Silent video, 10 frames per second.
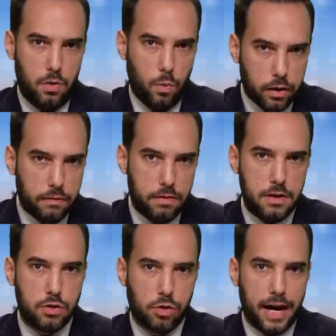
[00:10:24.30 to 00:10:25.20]
One of
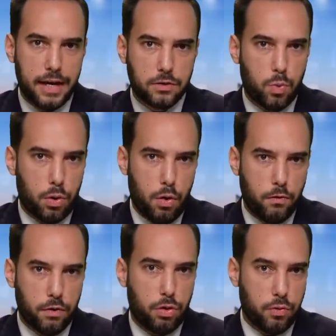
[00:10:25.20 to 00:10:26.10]
these grants, worth
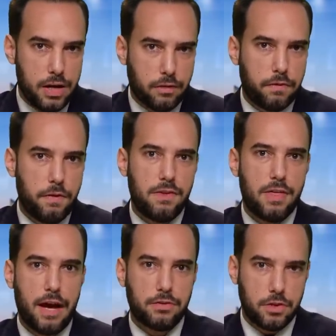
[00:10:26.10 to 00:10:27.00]
over
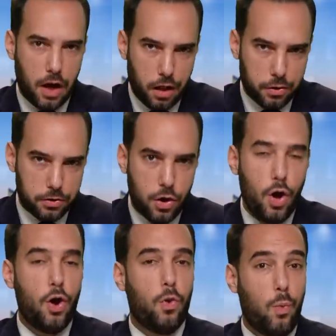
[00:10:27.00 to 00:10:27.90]
$350,000,
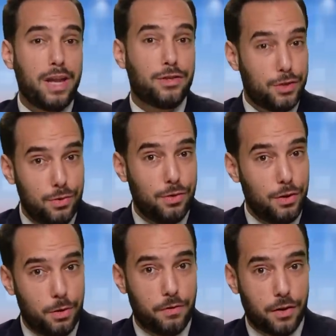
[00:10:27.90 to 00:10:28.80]
went to the
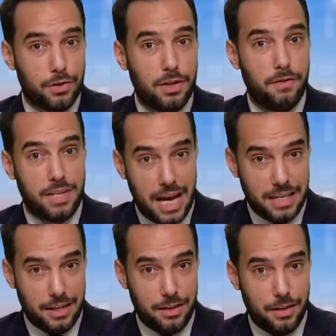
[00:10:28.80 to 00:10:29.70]
University of
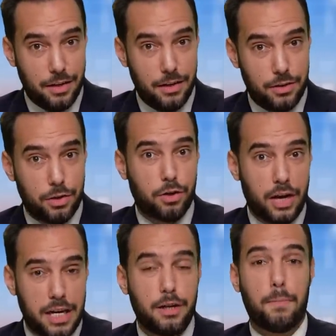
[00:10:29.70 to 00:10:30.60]
Dayton to
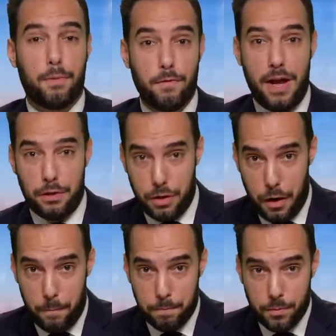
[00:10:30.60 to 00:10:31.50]
create
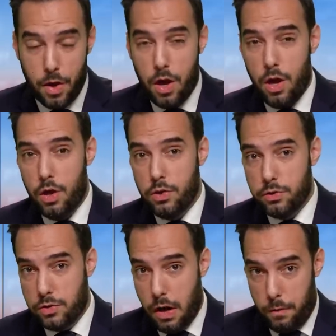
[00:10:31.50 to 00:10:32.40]
Prevento.
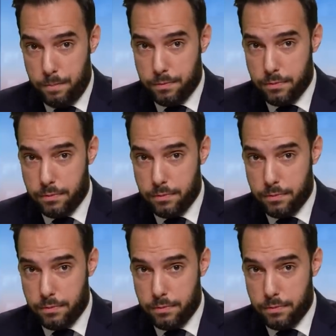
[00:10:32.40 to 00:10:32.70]
So,